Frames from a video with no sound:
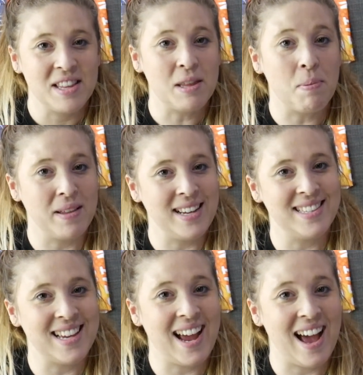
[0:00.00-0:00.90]
the
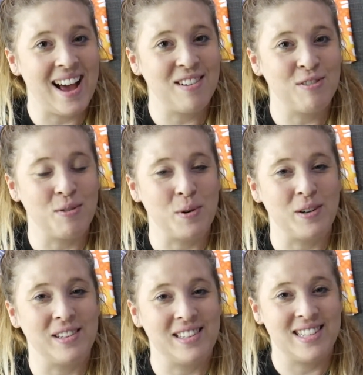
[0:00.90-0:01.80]
plans I have
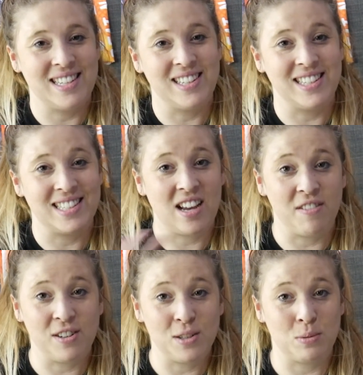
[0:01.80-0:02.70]
for the series
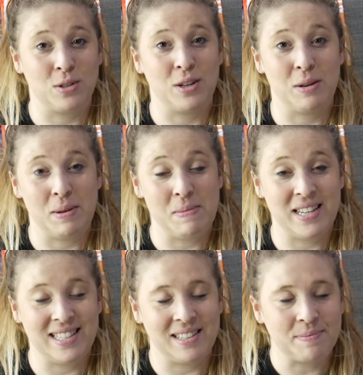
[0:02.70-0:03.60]
covers, which are going to be
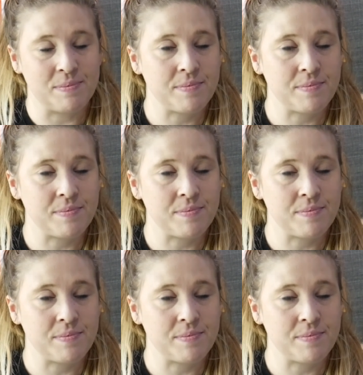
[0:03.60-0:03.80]
amazing,